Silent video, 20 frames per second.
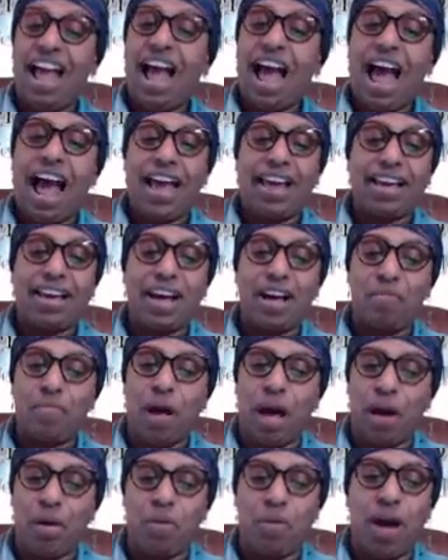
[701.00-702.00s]
I cut
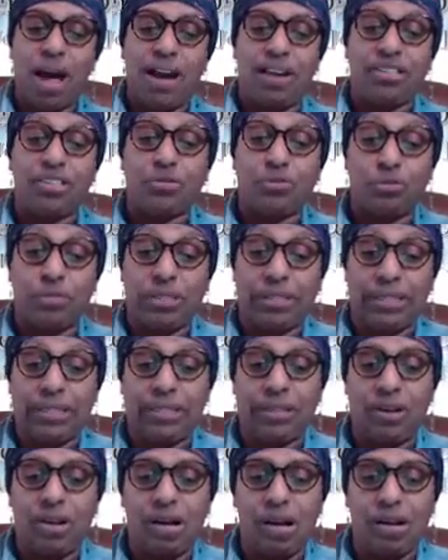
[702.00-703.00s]
my wires really
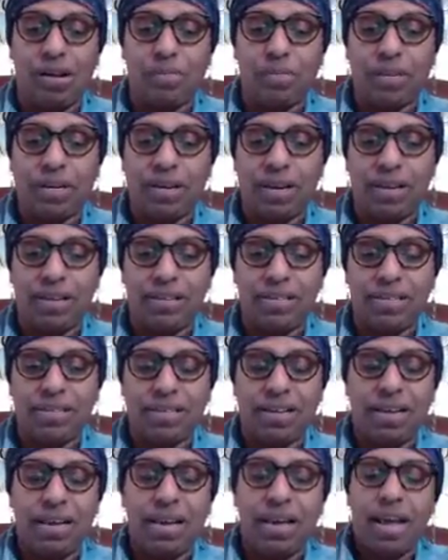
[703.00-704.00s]
long because
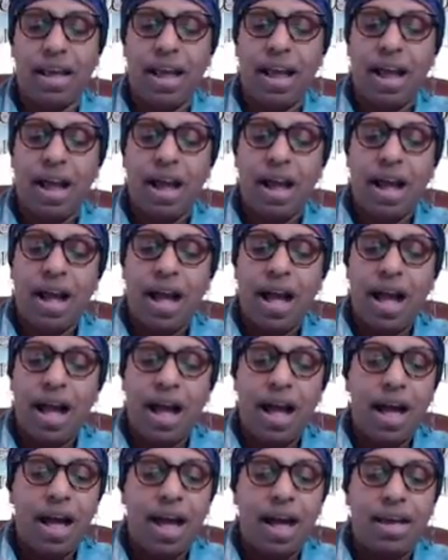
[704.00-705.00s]

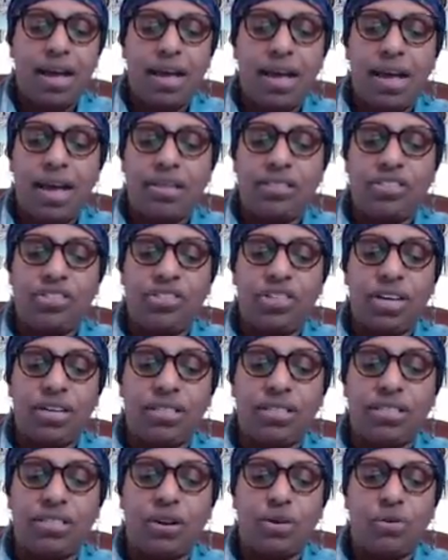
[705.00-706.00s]

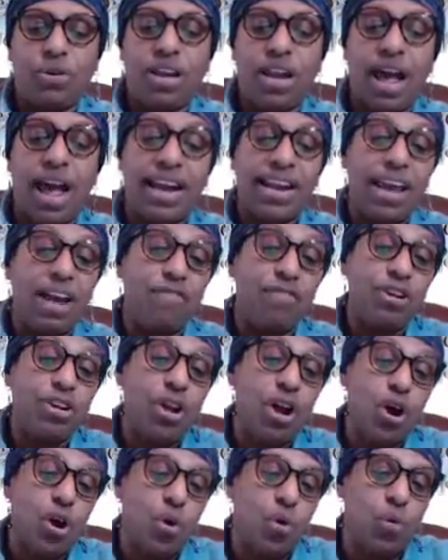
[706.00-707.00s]
I never
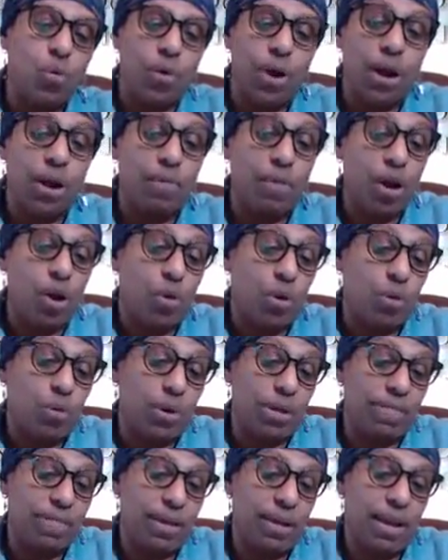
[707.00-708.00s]
know where I'm going
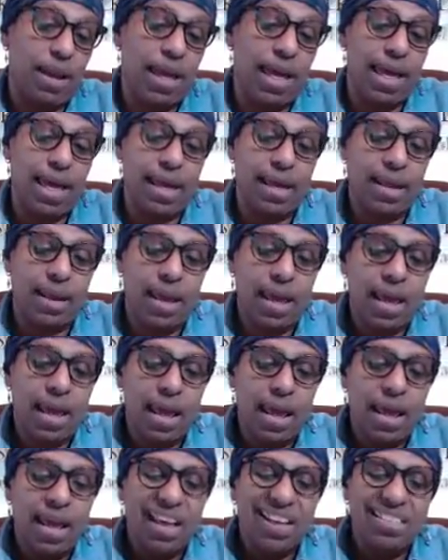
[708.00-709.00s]
with it. And
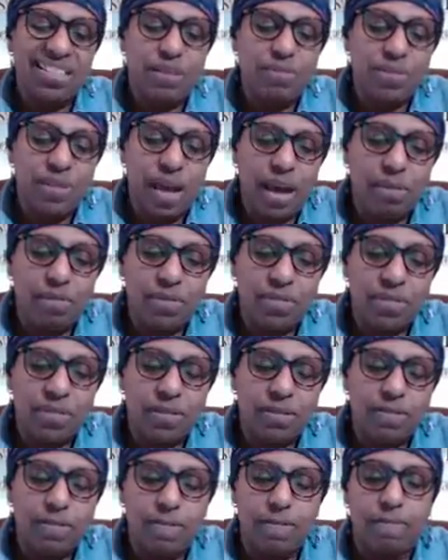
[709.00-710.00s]
sometimes
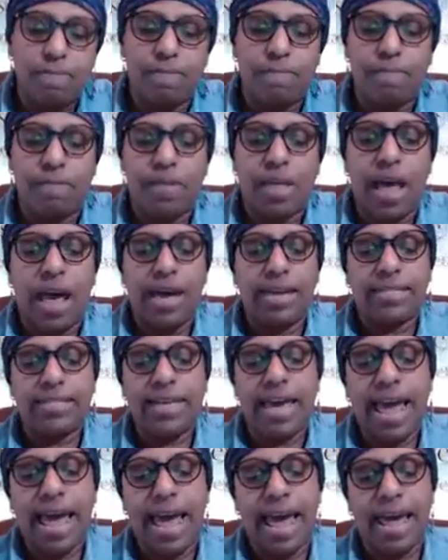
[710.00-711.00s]
I
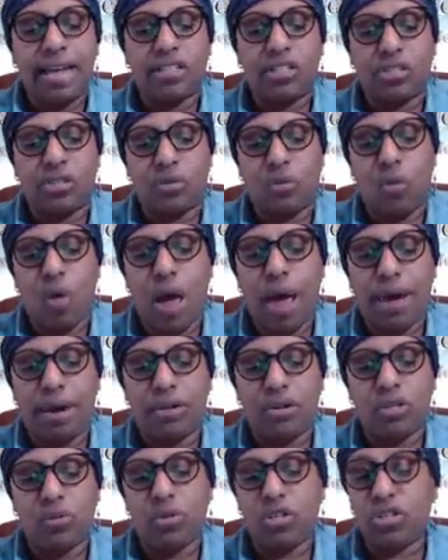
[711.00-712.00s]
attach
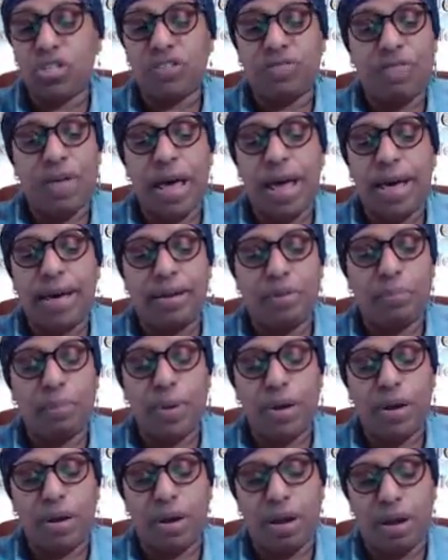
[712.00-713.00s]
wires, which is fine,
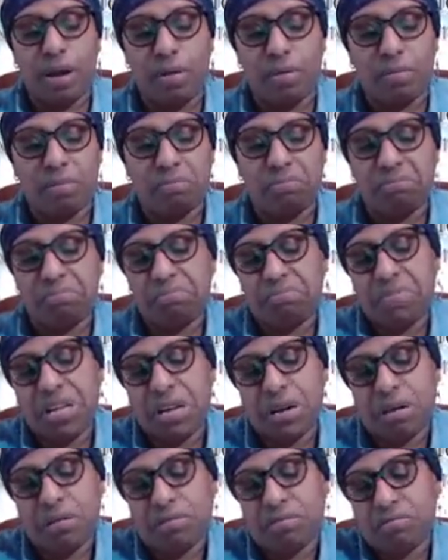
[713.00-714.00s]
but
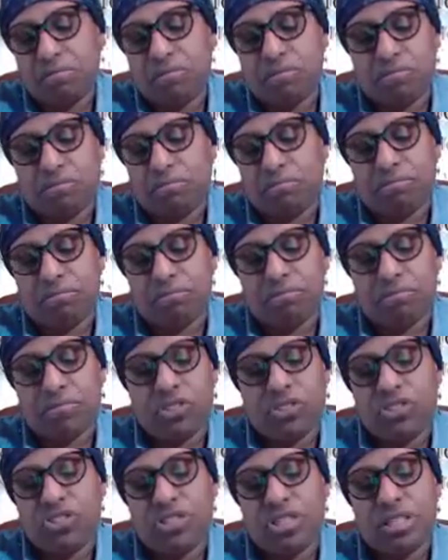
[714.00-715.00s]

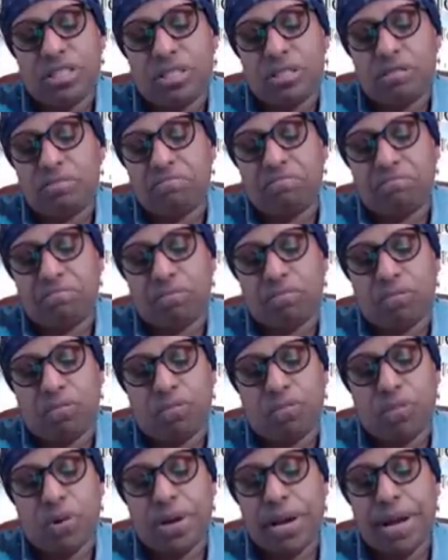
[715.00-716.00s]
it's just
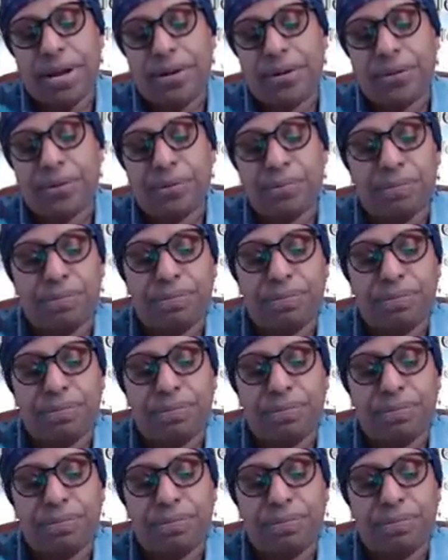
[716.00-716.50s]
what I do.